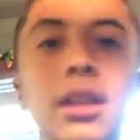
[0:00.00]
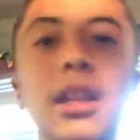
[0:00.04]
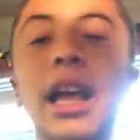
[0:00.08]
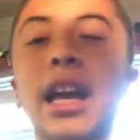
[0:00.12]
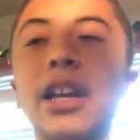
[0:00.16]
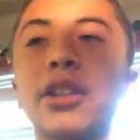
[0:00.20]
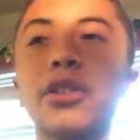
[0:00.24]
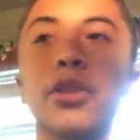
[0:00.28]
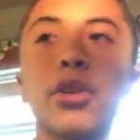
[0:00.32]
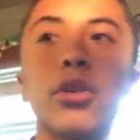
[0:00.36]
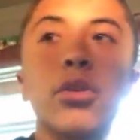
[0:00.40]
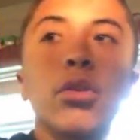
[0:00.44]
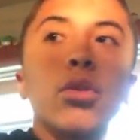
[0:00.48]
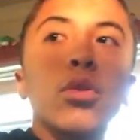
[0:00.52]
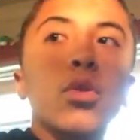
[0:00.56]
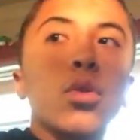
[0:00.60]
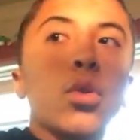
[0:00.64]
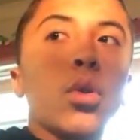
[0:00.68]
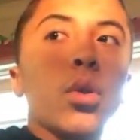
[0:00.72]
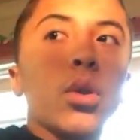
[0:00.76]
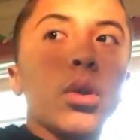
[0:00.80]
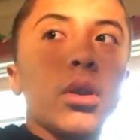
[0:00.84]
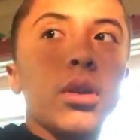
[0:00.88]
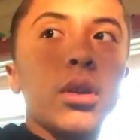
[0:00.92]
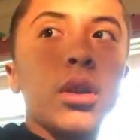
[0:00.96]
an electrical
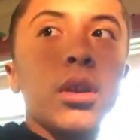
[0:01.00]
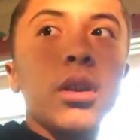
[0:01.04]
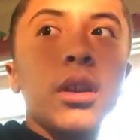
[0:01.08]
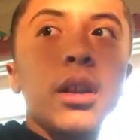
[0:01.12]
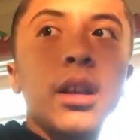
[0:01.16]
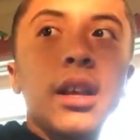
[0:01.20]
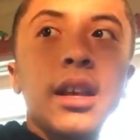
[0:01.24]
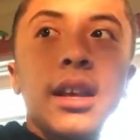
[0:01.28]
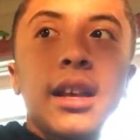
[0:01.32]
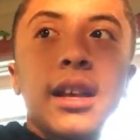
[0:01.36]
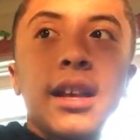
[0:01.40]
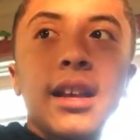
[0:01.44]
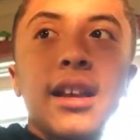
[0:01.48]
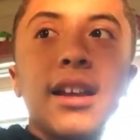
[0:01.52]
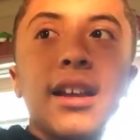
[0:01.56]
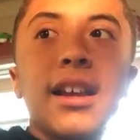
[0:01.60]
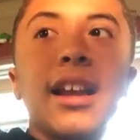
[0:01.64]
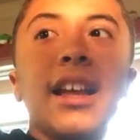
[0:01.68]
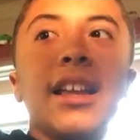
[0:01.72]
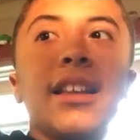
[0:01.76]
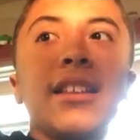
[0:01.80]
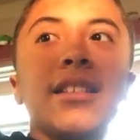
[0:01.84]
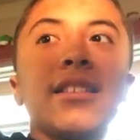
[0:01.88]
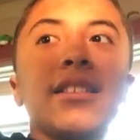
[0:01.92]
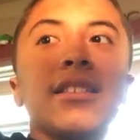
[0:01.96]
cord
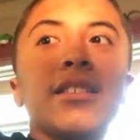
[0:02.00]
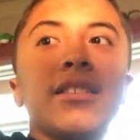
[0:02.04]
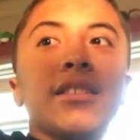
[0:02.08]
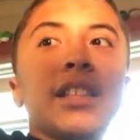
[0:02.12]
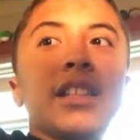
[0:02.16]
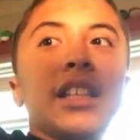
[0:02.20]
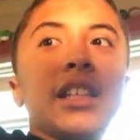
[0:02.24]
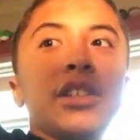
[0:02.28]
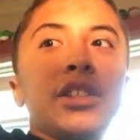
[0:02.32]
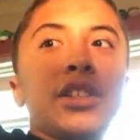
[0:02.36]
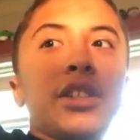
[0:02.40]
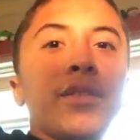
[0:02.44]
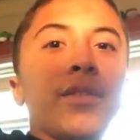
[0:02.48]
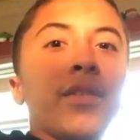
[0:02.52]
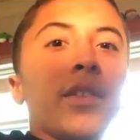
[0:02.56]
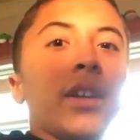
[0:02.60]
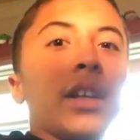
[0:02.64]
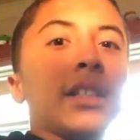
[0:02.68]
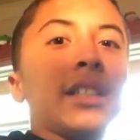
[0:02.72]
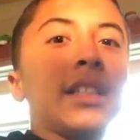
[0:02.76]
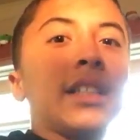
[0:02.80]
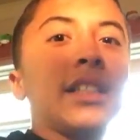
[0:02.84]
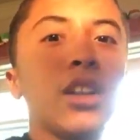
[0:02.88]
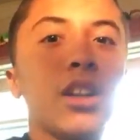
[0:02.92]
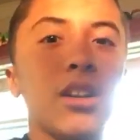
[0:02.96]
and then she
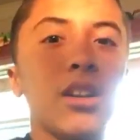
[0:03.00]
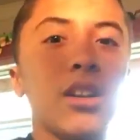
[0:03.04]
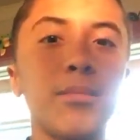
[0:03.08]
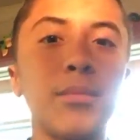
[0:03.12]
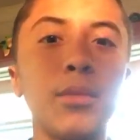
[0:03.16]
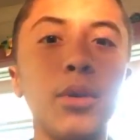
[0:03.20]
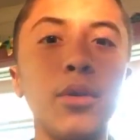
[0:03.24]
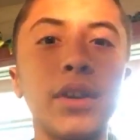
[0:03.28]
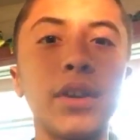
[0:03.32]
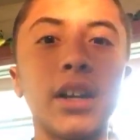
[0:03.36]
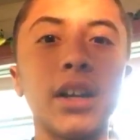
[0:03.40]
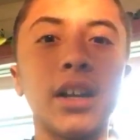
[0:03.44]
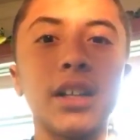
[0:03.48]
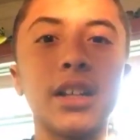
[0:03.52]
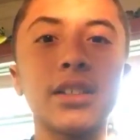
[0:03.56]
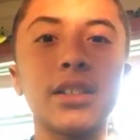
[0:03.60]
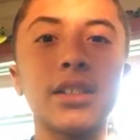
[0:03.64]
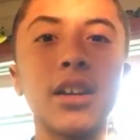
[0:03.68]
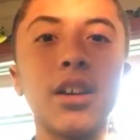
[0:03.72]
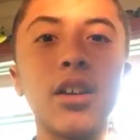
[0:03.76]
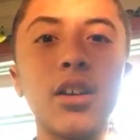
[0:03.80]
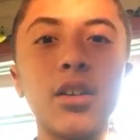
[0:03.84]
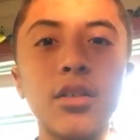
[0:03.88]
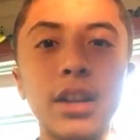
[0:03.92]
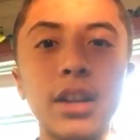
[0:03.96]
realized he started moving on
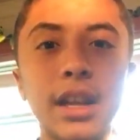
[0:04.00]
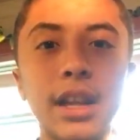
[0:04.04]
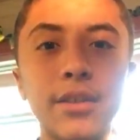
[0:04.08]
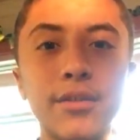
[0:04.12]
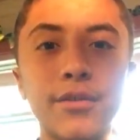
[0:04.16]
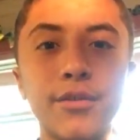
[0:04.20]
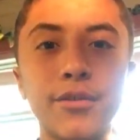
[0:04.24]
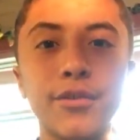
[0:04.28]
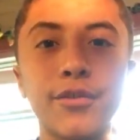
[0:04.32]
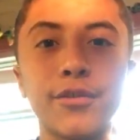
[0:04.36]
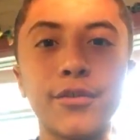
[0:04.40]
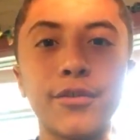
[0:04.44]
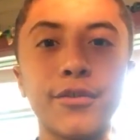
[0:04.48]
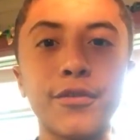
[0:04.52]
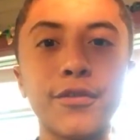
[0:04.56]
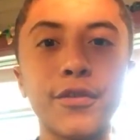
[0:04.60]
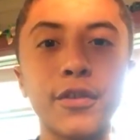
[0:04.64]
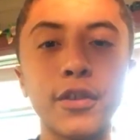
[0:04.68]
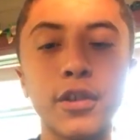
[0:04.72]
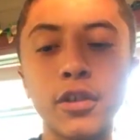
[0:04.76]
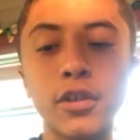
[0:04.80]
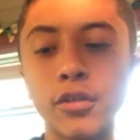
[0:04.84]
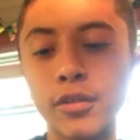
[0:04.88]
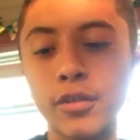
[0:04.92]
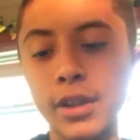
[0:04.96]
his own and
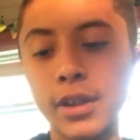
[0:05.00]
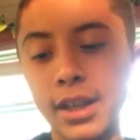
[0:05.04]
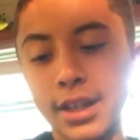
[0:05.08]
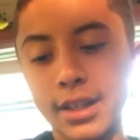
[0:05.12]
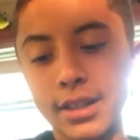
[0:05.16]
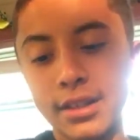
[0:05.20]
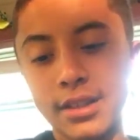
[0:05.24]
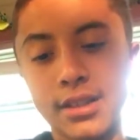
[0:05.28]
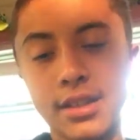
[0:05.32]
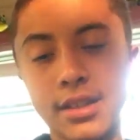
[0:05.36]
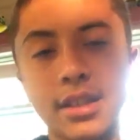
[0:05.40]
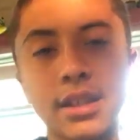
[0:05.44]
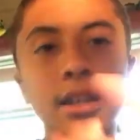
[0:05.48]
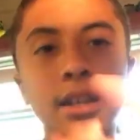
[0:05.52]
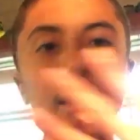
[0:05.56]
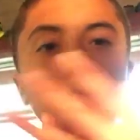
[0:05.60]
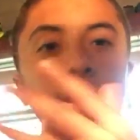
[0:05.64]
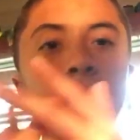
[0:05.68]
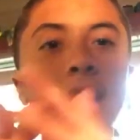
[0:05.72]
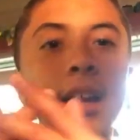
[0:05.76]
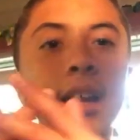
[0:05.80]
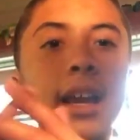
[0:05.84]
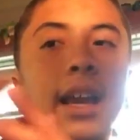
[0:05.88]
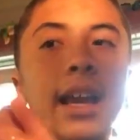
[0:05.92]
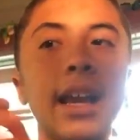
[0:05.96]
freaked
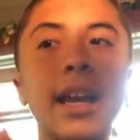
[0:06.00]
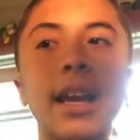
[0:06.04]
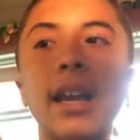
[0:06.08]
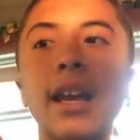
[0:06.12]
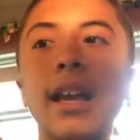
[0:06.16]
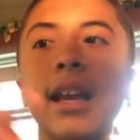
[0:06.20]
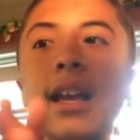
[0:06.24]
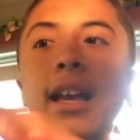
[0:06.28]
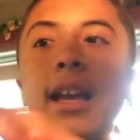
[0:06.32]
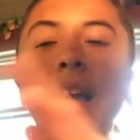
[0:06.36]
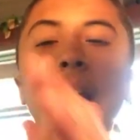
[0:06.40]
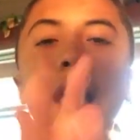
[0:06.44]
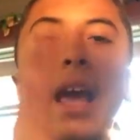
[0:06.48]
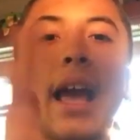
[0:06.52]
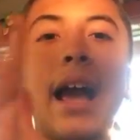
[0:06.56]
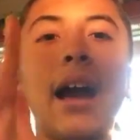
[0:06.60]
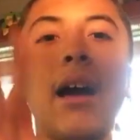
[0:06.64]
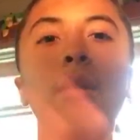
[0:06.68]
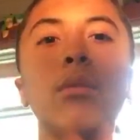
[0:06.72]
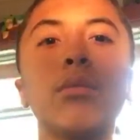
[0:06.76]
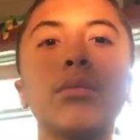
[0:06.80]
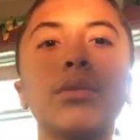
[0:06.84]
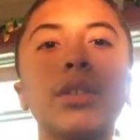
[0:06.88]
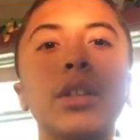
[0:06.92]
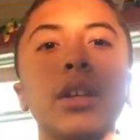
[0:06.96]

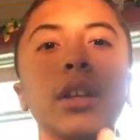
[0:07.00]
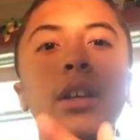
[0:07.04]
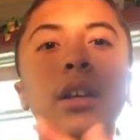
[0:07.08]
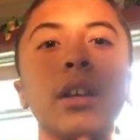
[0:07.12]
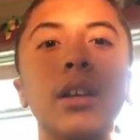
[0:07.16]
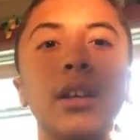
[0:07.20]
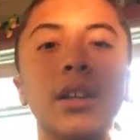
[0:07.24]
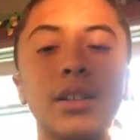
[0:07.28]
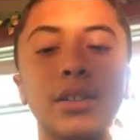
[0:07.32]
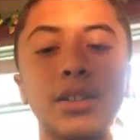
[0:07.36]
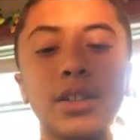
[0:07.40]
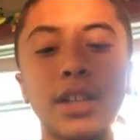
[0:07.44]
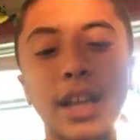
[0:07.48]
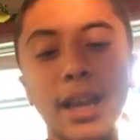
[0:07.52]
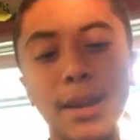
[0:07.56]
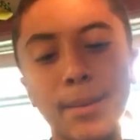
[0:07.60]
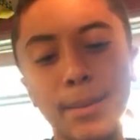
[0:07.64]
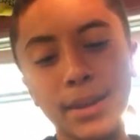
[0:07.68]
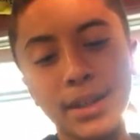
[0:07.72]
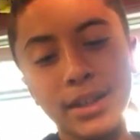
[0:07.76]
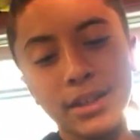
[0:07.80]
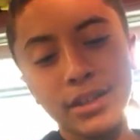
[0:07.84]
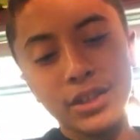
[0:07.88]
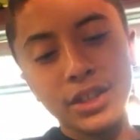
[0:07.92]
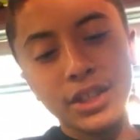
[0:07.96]
out. She
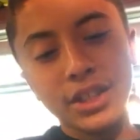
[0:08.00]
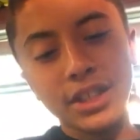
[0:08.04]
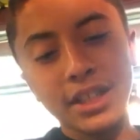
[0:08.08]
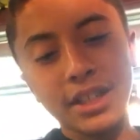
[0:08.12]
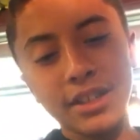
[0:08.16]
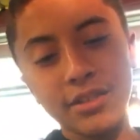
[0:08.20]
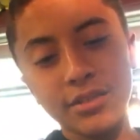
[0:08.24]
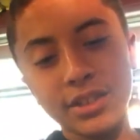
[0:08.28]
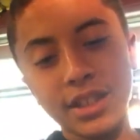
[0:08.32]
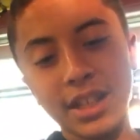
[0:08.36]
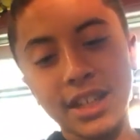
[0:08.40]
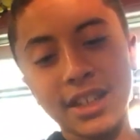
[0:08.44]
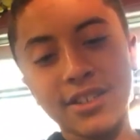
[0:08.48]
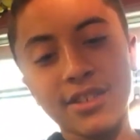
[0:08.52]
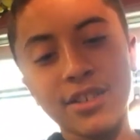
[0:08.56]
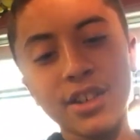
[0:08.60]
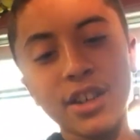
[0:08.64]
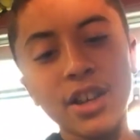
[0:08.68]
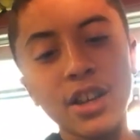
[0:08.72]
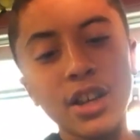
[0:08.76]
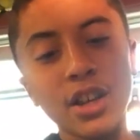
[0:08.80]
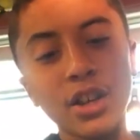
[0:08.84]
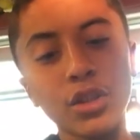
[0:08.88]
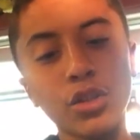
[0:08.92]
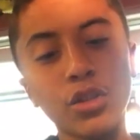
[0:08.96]
came in here, she, it was
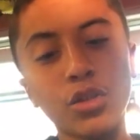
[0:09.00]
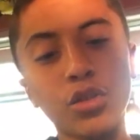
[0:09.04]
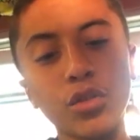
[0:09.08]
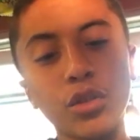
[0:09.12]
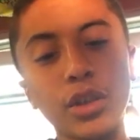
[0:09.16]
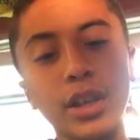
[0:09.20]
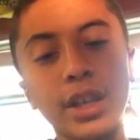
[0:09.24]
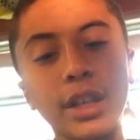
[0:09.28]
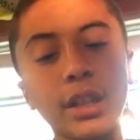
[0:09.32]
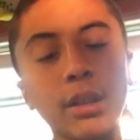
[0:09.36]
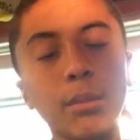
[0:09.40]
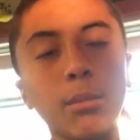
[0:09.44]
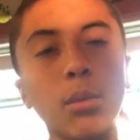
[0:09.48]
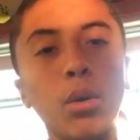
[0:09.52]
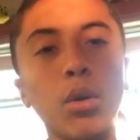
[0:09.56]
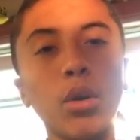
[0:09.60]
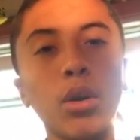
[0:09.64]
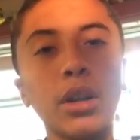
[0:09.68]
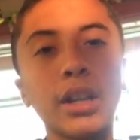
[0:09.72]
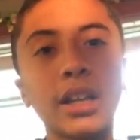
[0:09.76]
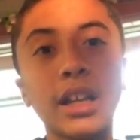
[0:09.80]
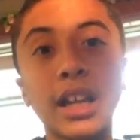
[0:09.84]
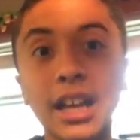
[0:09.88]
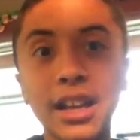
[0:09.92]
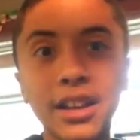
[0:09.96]
like 3 in the
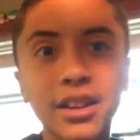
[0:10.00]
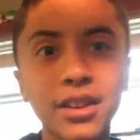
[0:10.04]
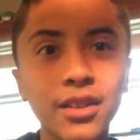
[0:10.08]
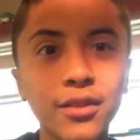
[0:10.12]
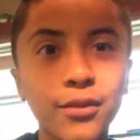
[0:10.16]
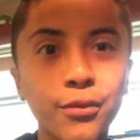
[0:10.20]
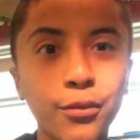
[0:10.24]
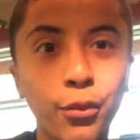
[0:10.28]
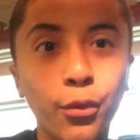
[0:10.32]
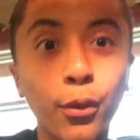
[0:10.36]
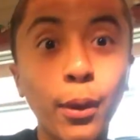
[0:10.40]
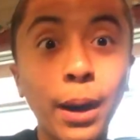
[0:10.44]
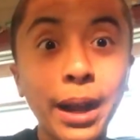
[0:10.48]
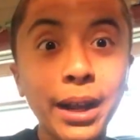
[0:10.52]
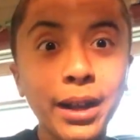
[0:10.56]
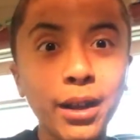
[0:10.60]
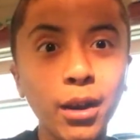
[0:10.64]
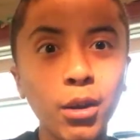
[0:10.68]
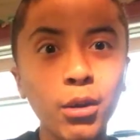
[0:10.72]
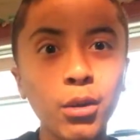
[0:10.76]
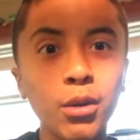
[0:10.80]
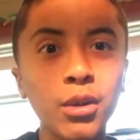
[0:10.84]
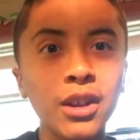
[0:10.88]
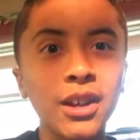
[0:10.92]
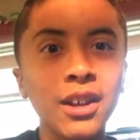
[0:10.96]
morning, like
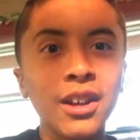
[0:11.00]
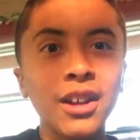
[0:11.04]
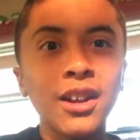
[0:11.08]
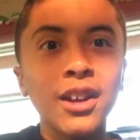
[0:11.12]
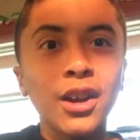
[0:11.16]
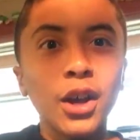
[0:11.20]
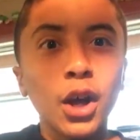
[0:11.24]
Fuego.